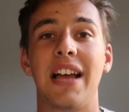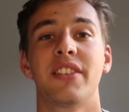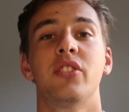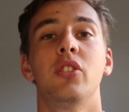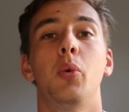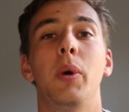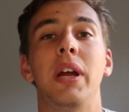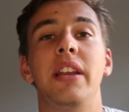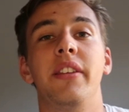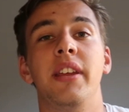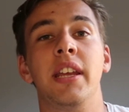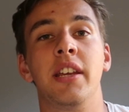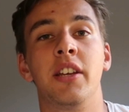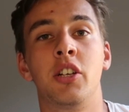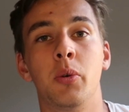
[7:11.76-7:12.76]
As the weight
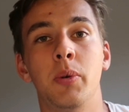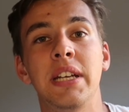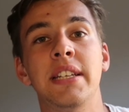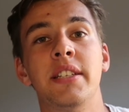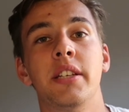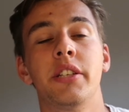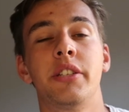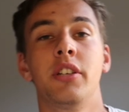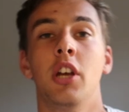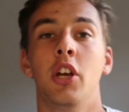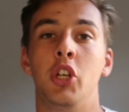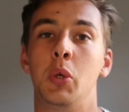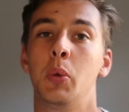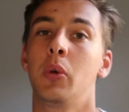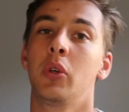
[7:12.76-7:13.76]
increases,
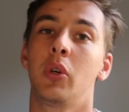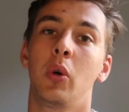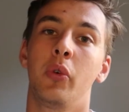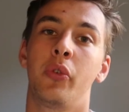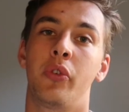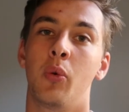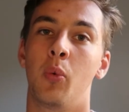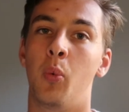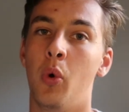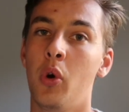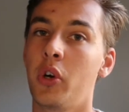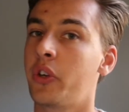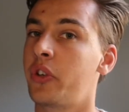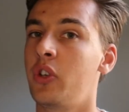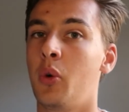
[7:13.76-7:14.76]
you are going to
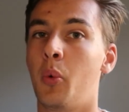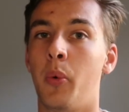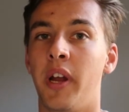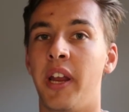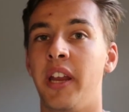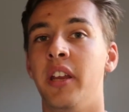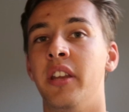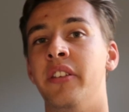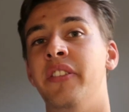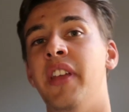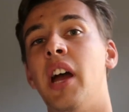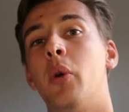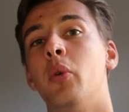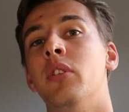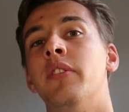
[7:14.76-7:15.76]
work your way
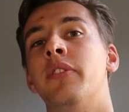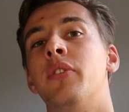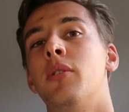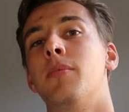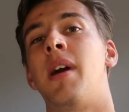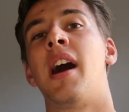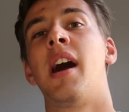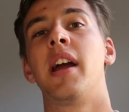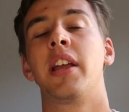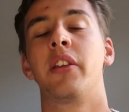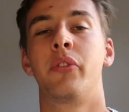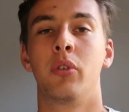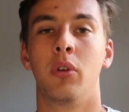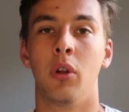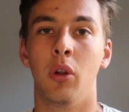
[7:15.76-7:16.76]
down from high
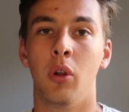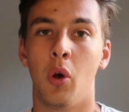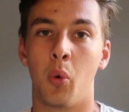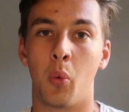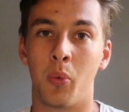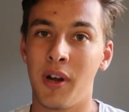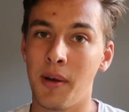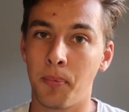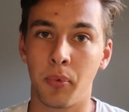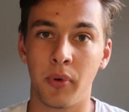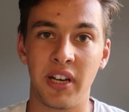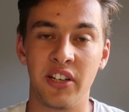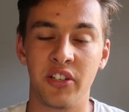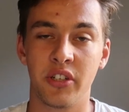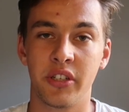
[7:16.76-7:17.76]
to low rep
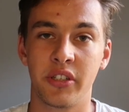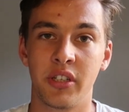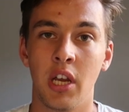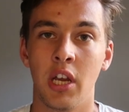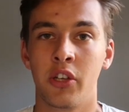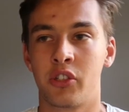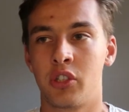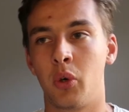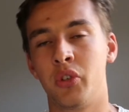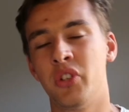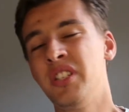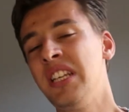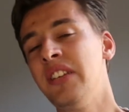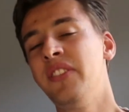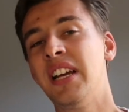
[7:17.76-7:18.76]
ranges. So
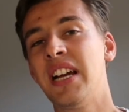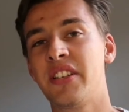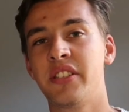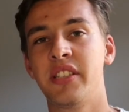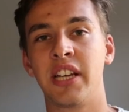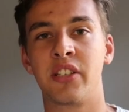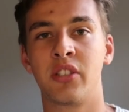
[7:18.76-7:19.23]
just to give you guys an